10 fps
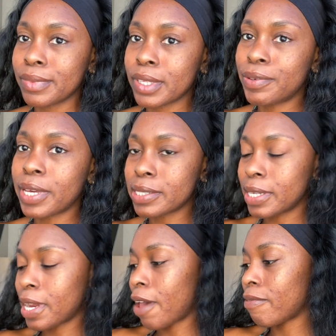You guys
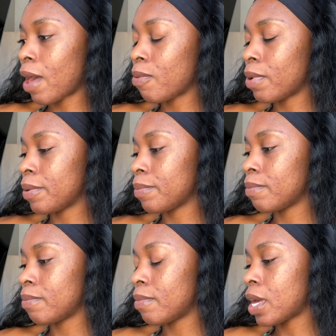can have that one.
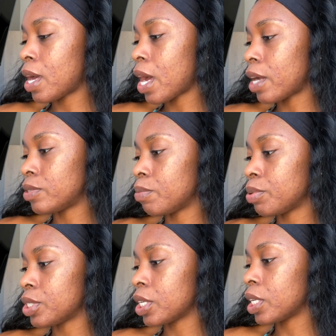I don't
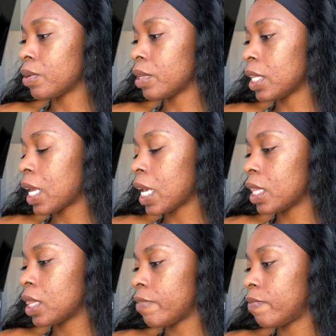particularly like
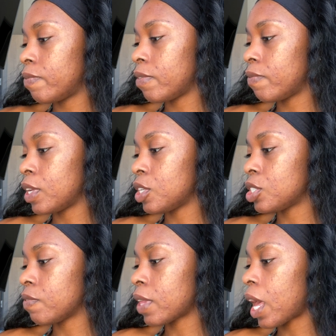the finish
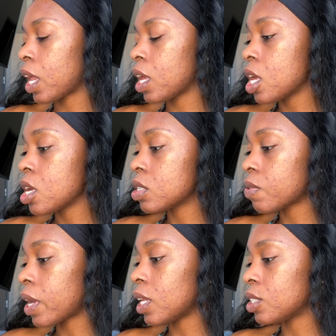of that. So
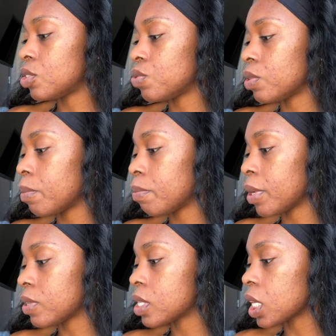I like to do it on
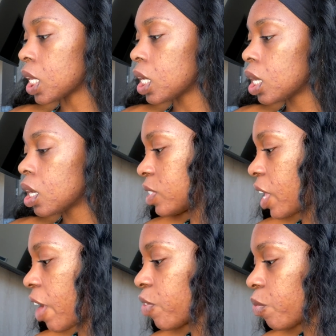bare skin.
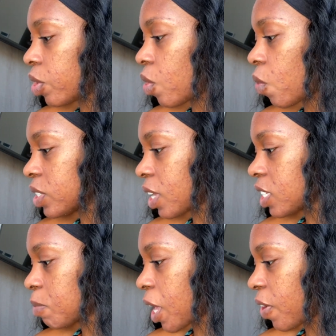Everyone always
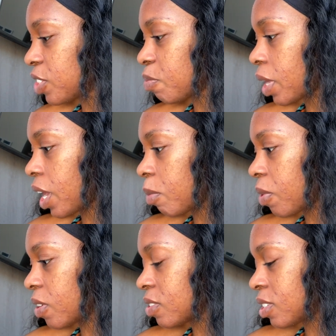asks me how I do my
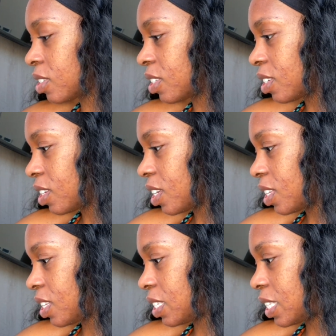eyebrows.
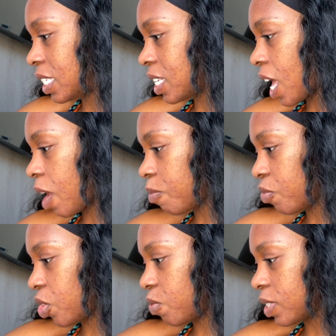This is the time
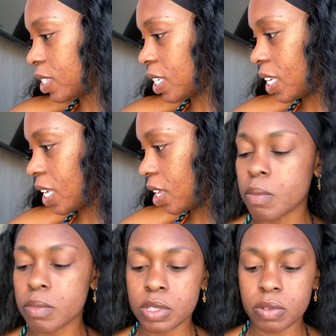where you will see.
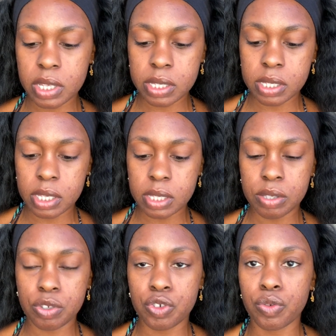So this is
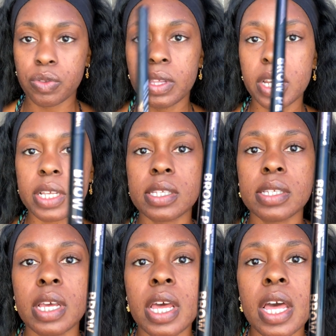the truth. It
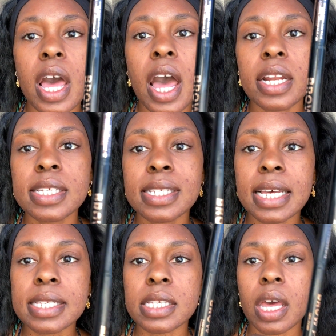is
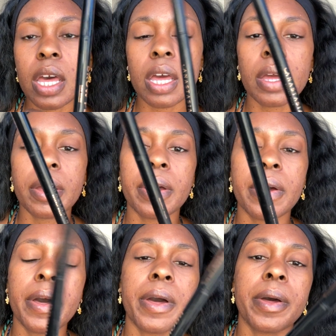Anastasia,
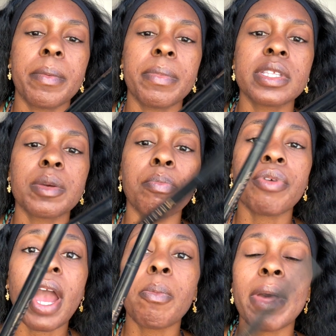it's a
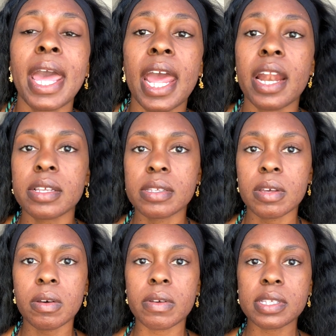brow pen. So
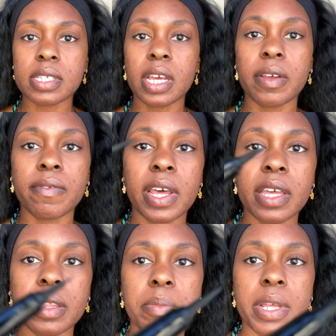instead of
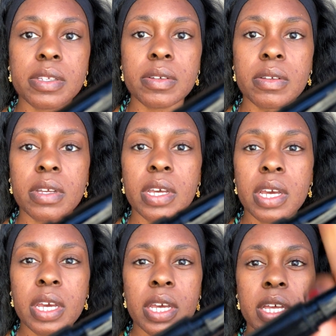like the pencil,
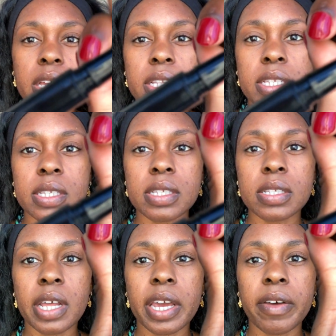it's
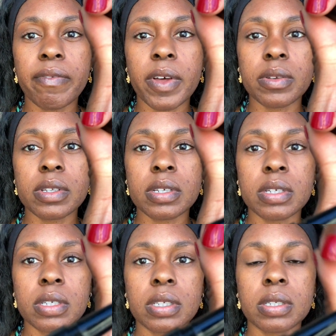like a felt
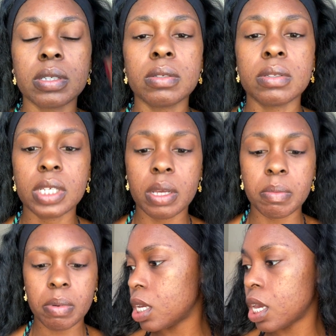tip.
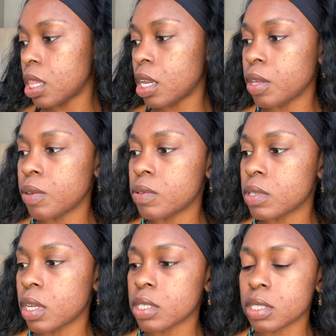And then I use
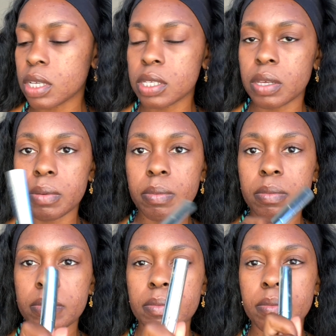Anastasia
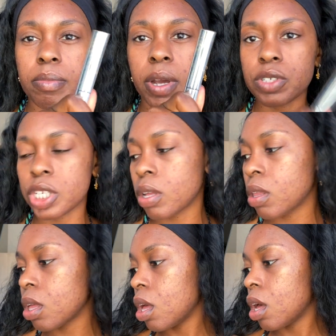brow gel
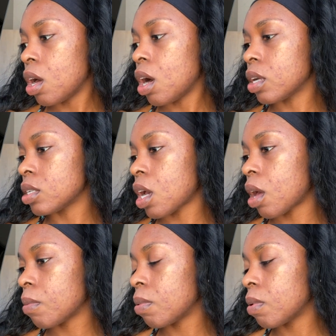on top.